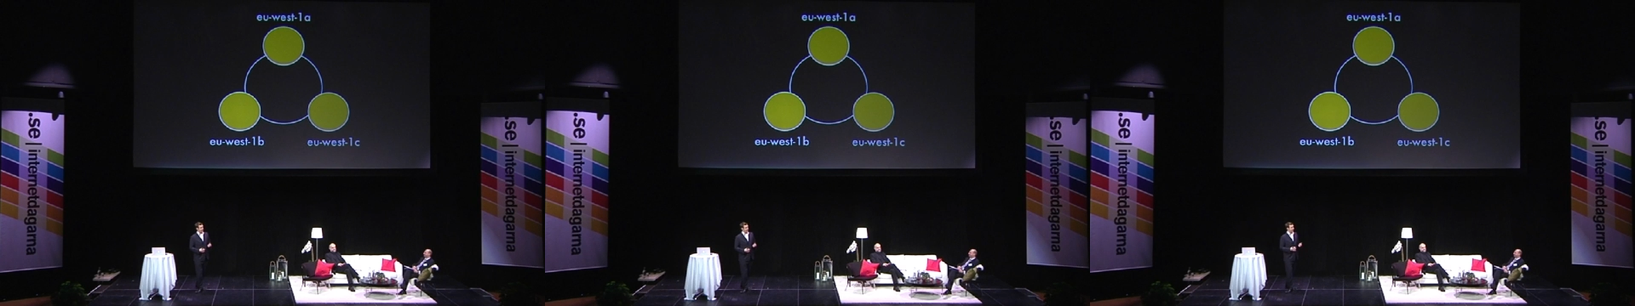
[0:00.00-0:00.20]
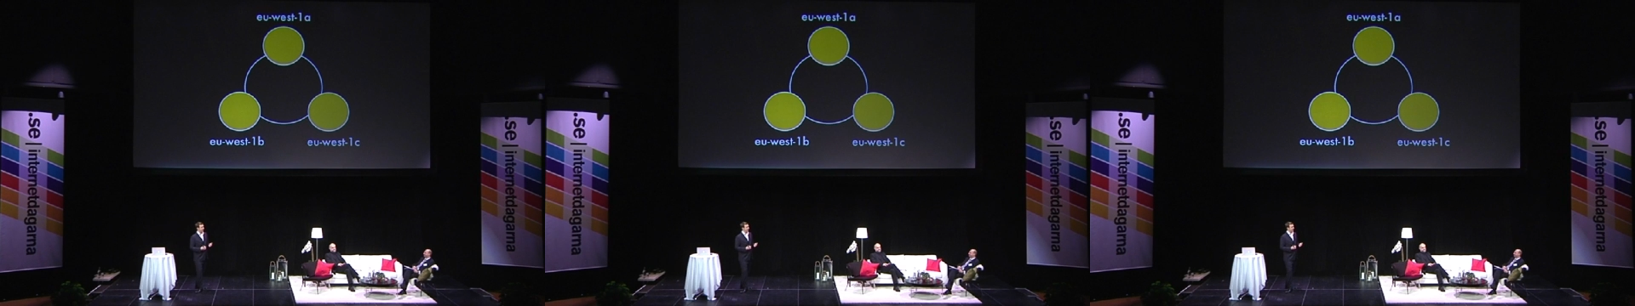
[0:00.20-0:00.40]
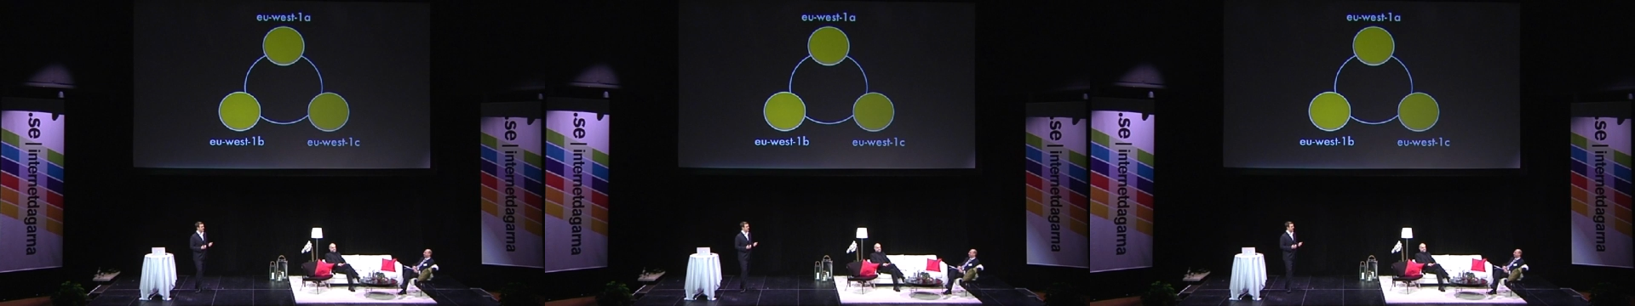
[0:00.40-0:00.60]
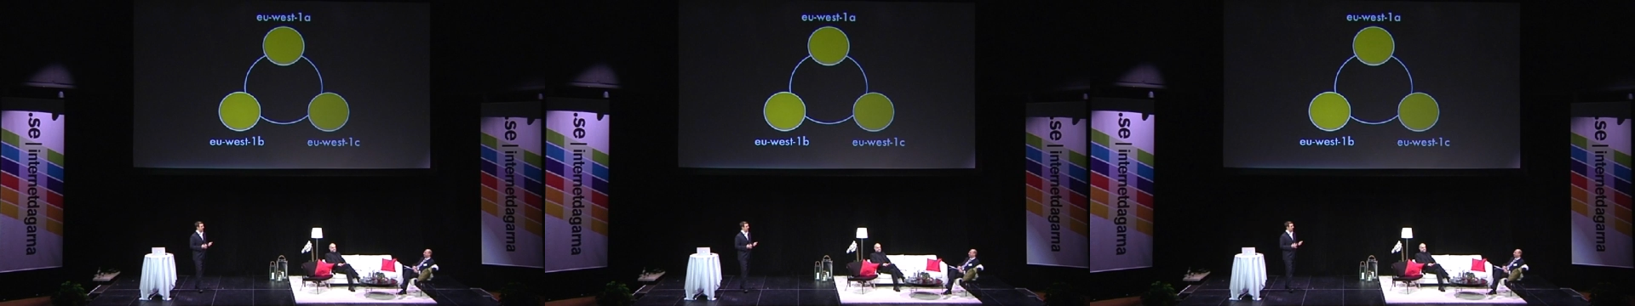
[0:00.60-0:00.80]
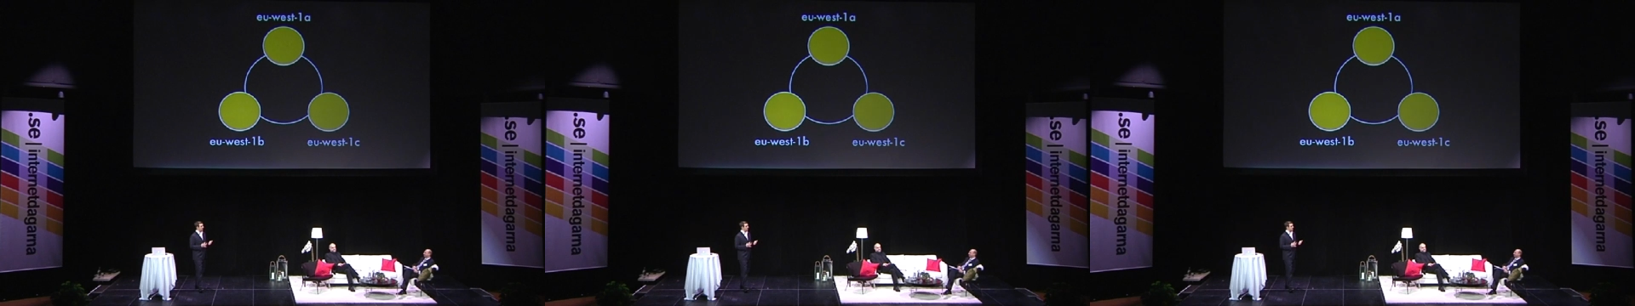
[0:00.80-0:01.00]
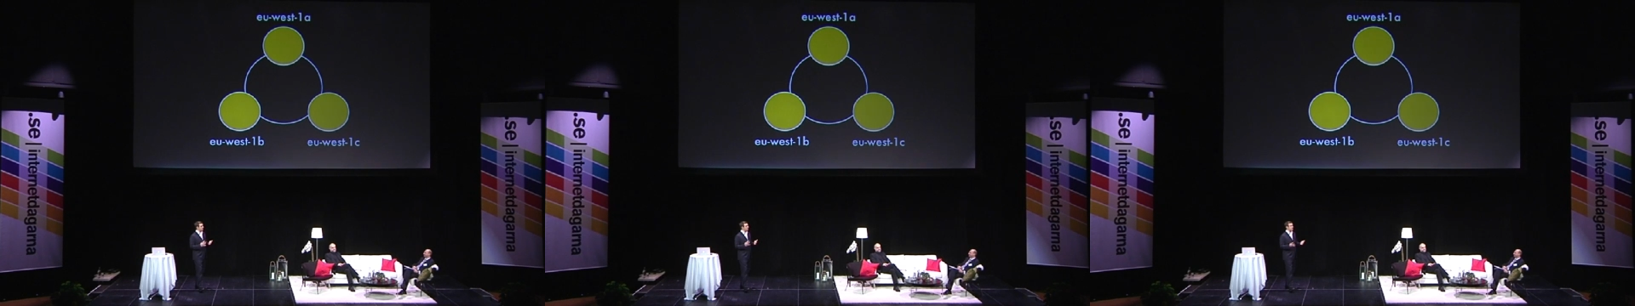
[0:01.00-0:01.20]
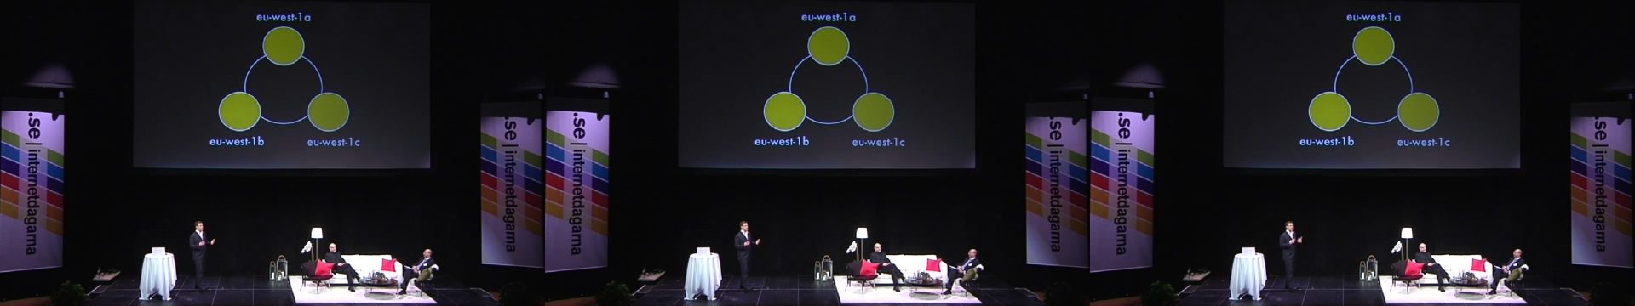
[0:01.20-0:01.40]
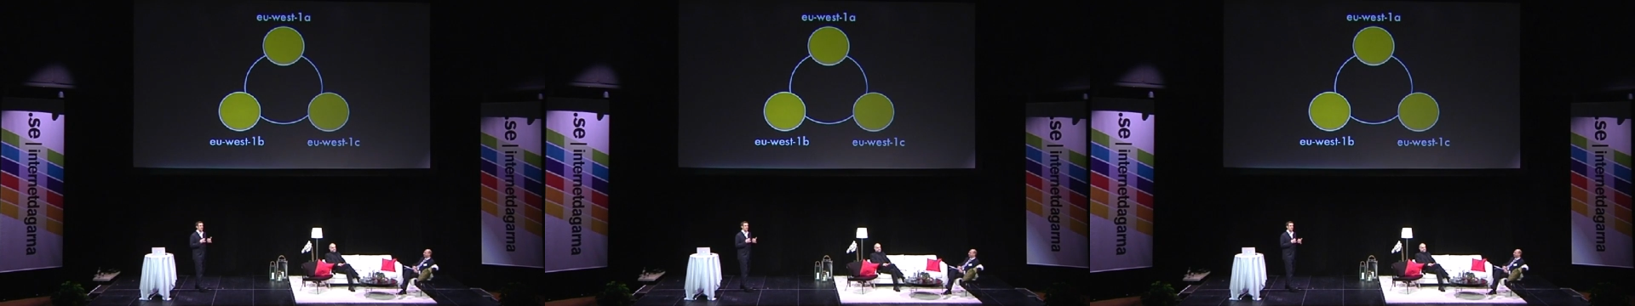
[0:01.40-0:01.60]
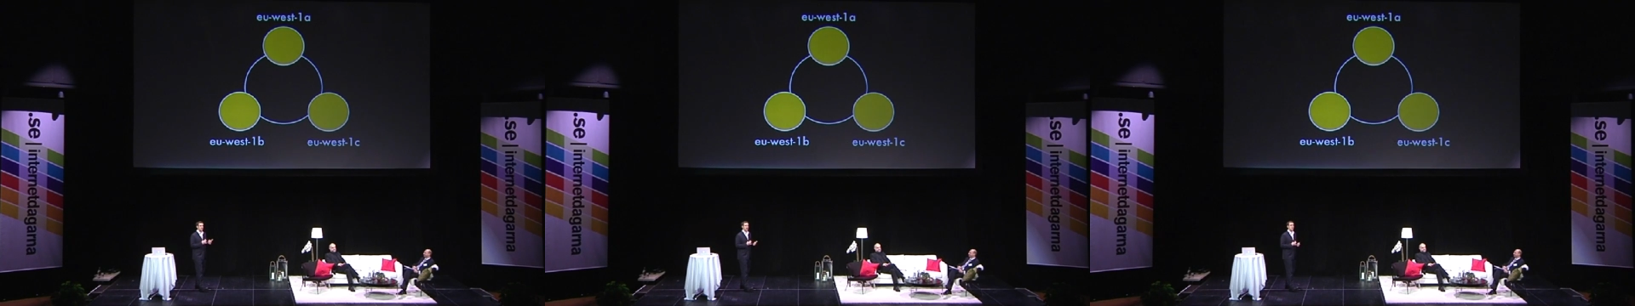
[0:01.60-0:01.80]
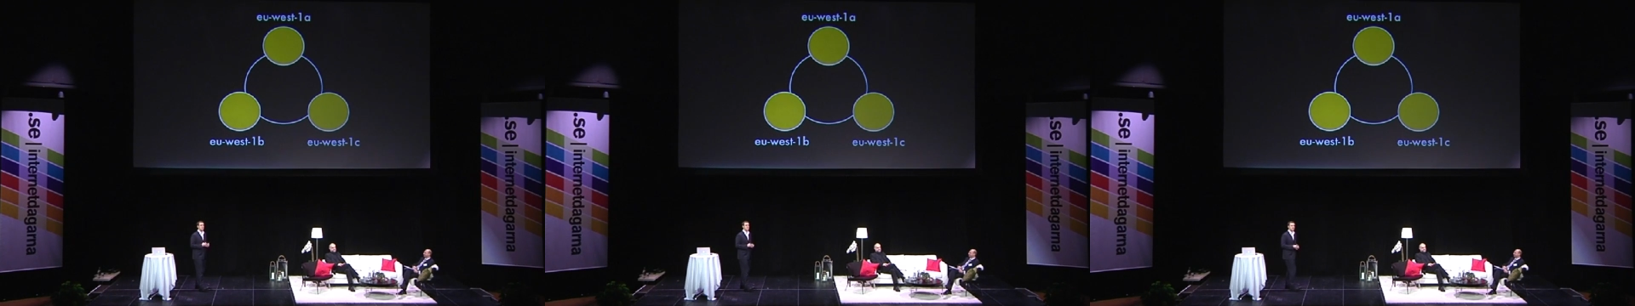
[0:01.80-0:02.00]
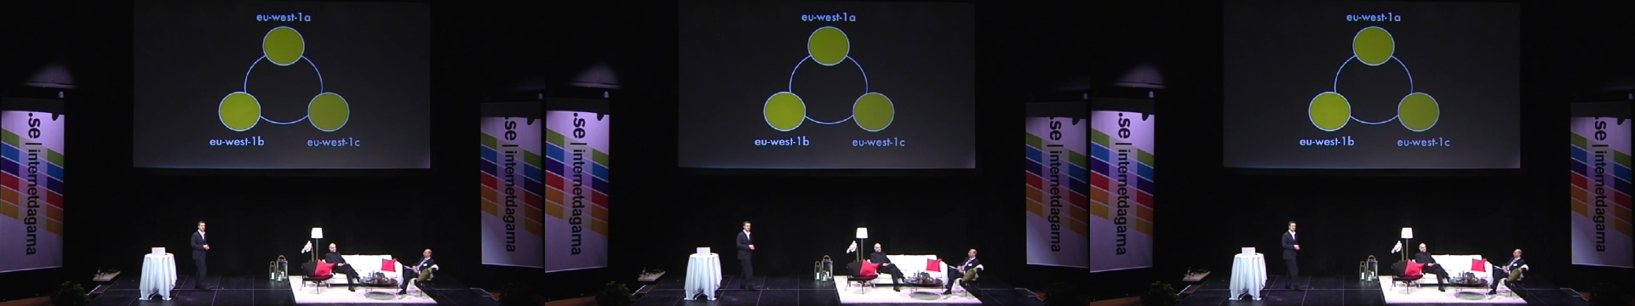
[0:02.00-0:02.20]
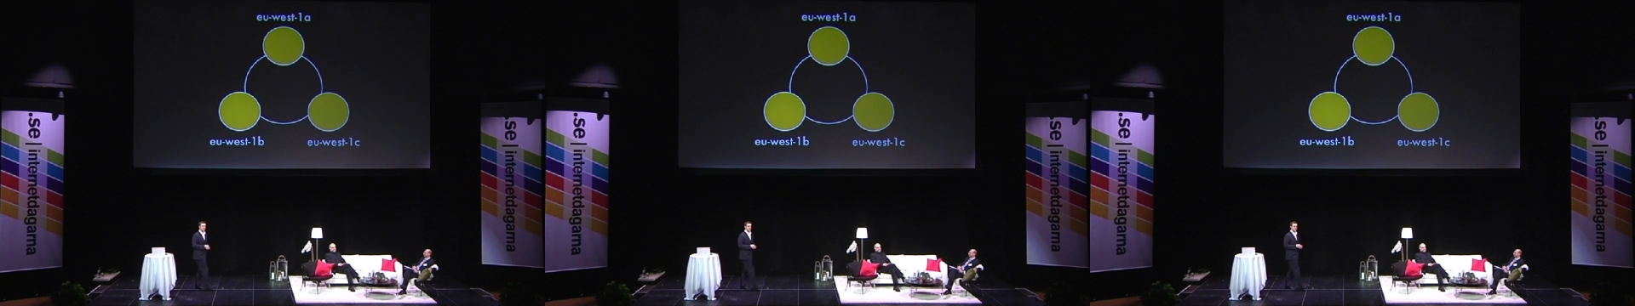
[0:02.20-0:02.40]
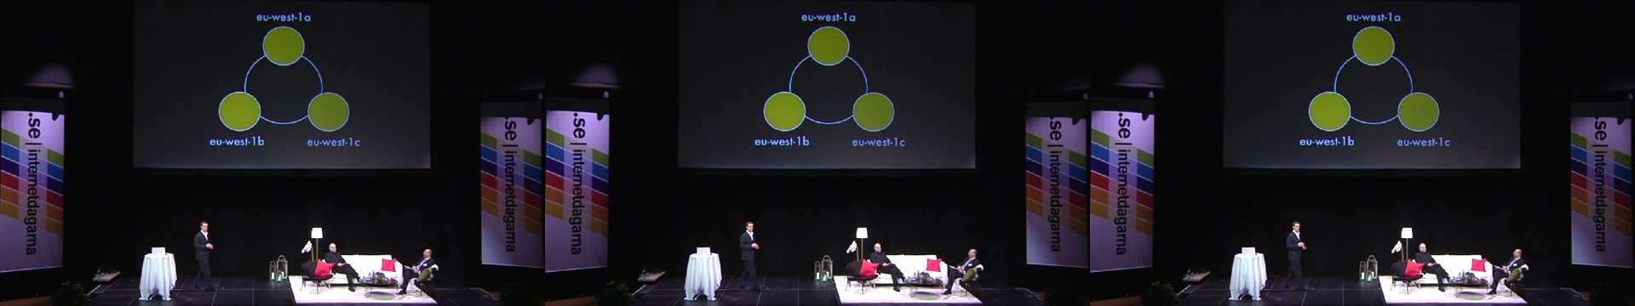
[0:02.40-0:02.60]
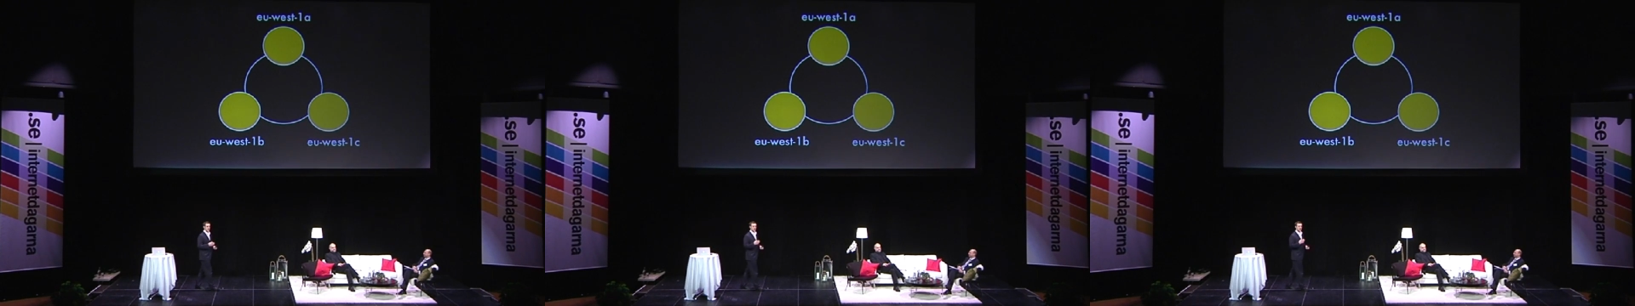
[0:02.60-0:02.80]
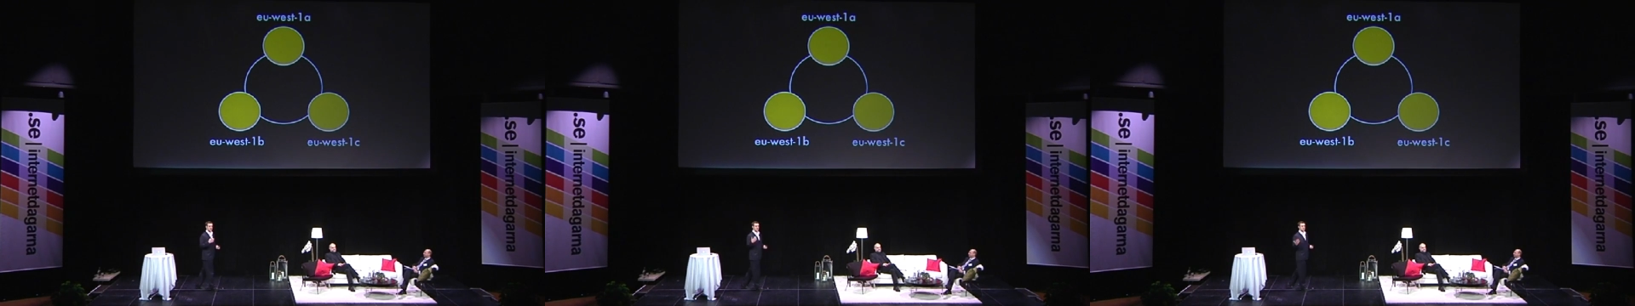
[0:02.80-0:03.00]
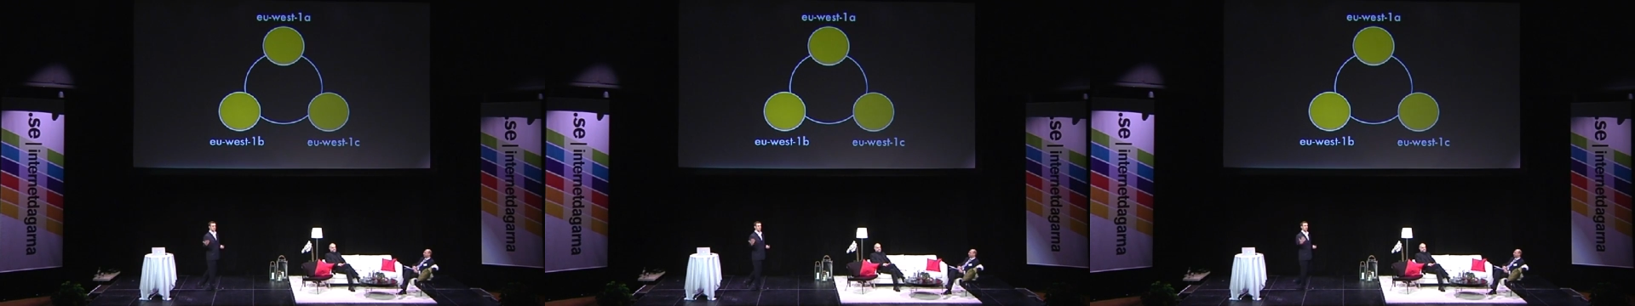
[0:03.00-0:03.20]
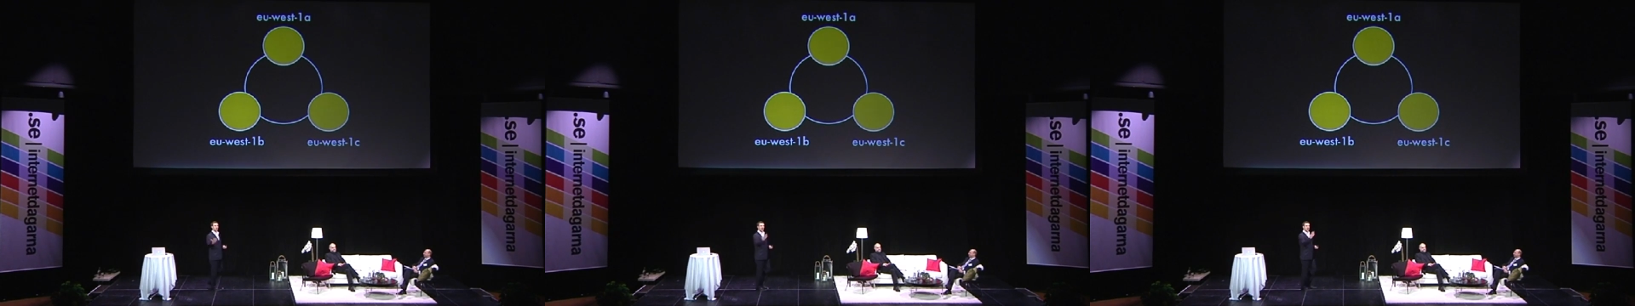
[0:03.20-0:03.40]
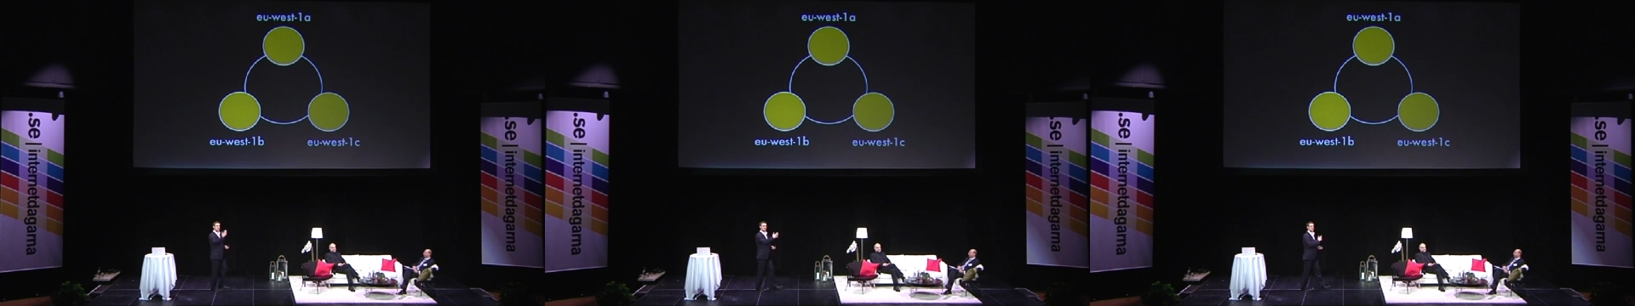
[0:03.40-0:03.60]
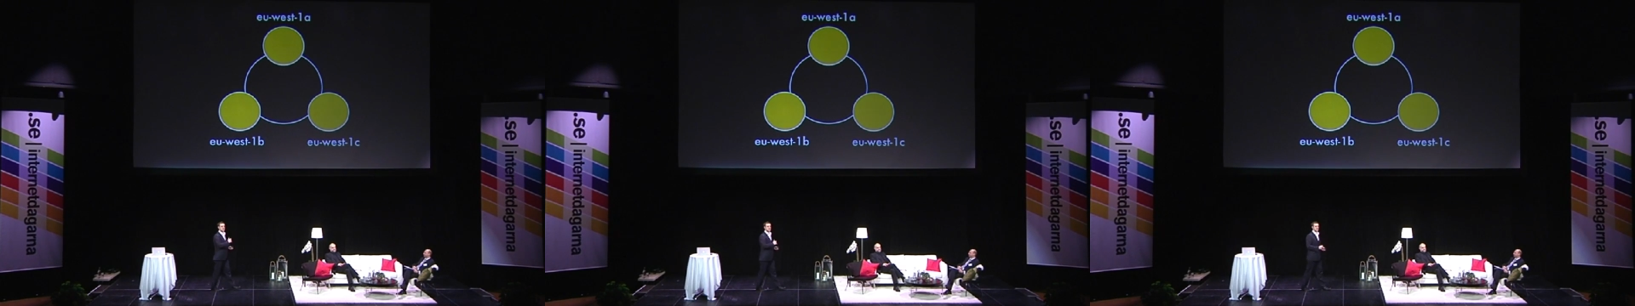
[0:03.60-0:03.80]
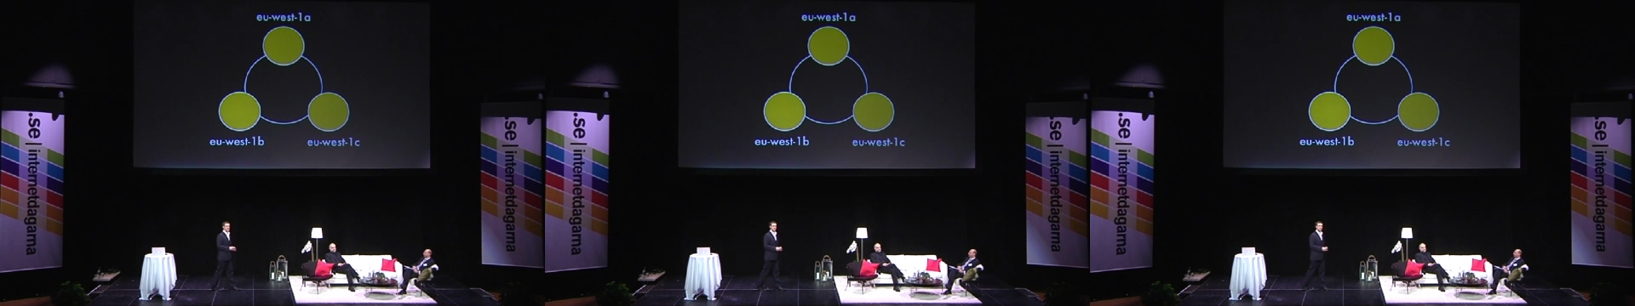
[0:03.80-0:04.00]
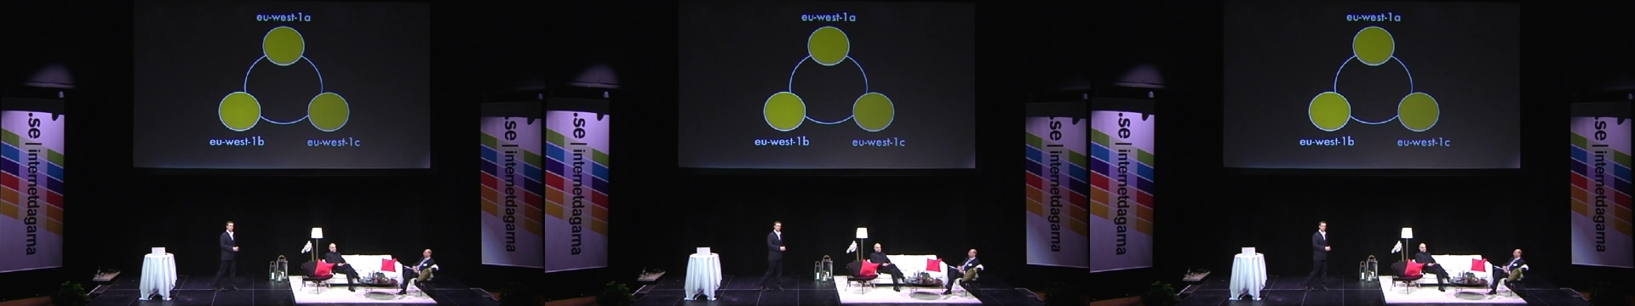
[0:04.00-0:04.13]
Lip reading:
[unreadable: no face in view]